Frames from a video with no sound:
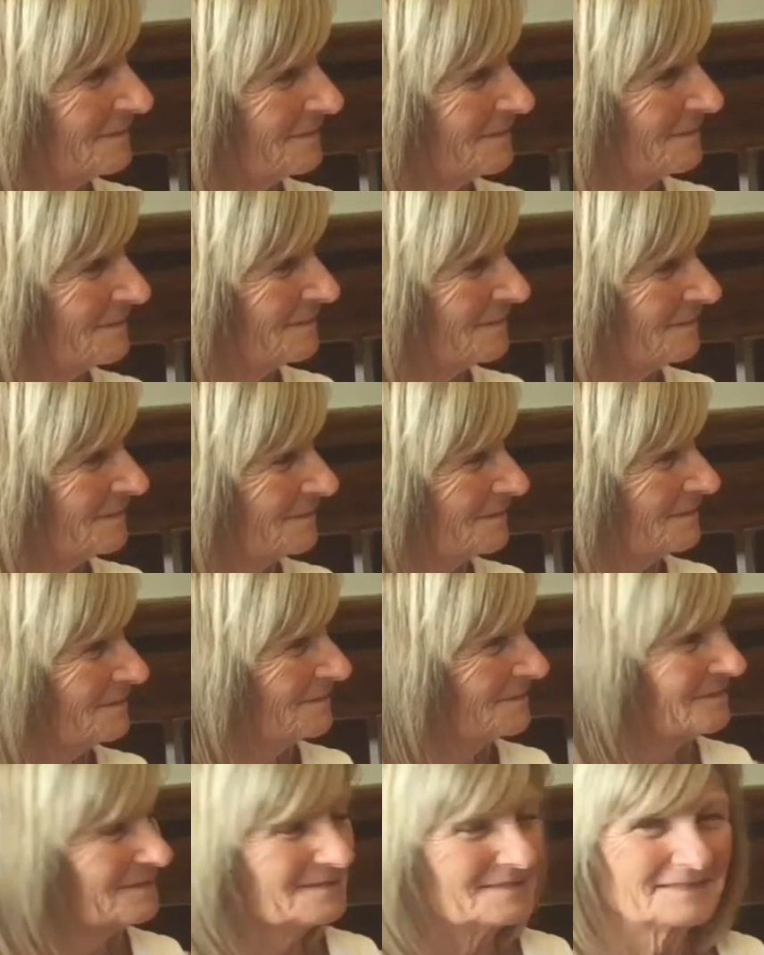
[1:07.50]

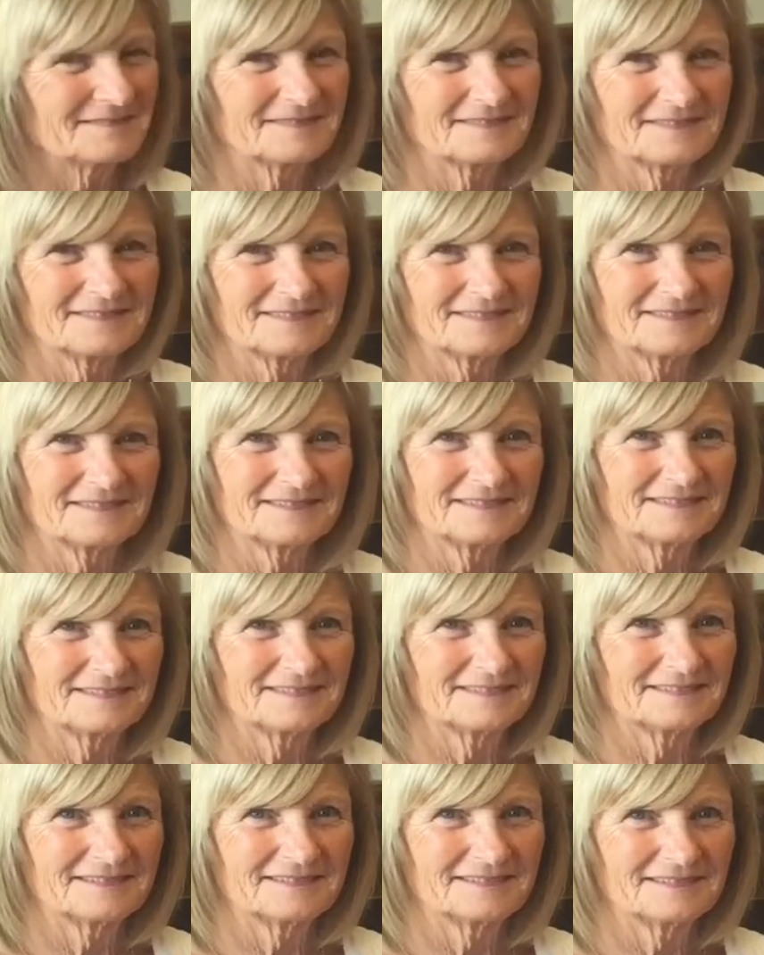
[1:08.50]

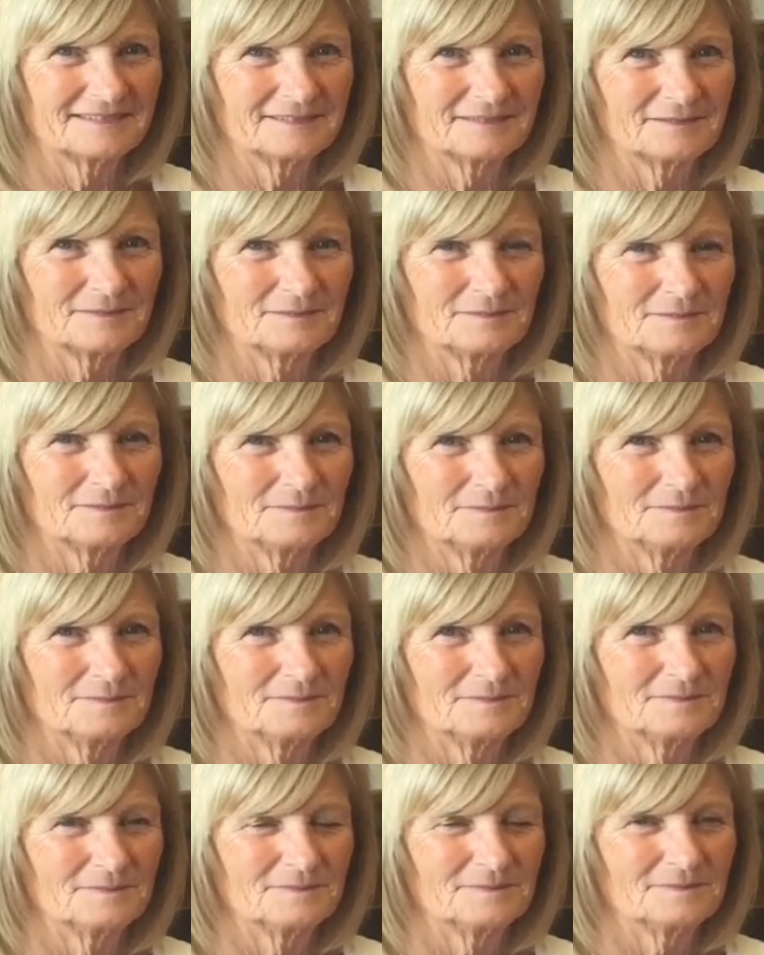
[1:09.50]

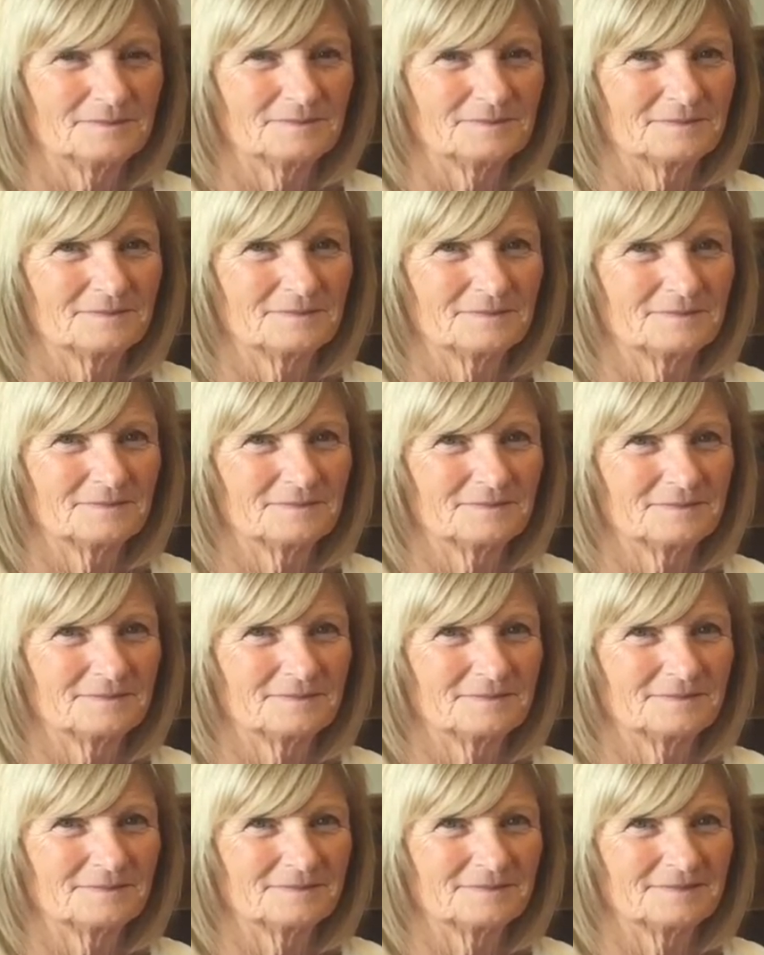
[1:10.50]

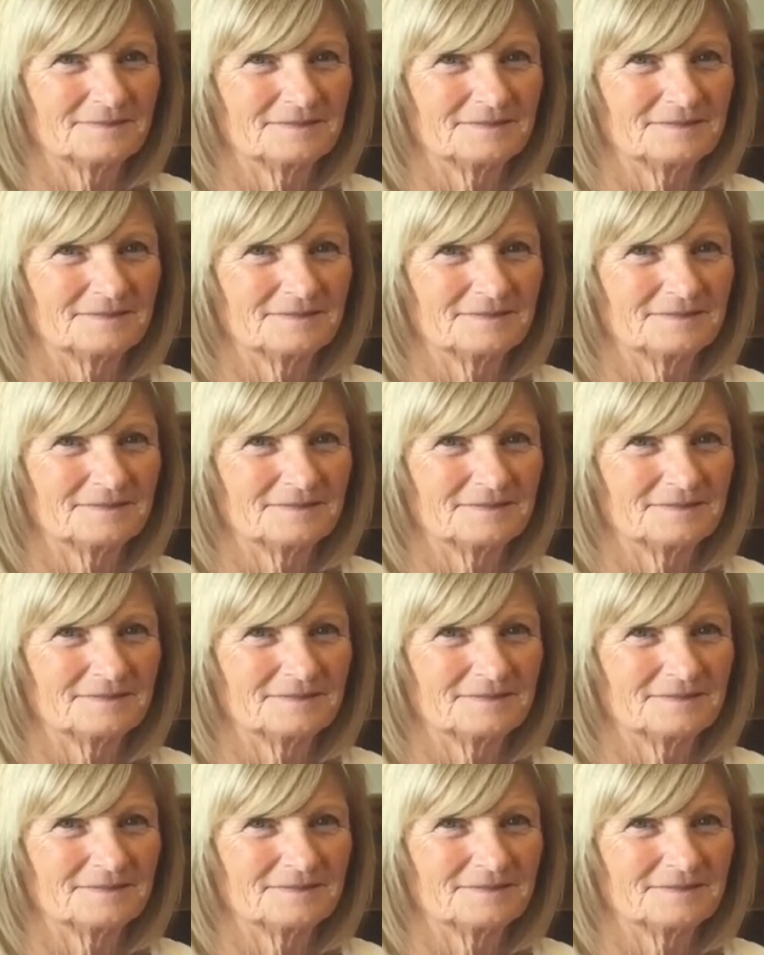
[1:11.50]
(not speaking)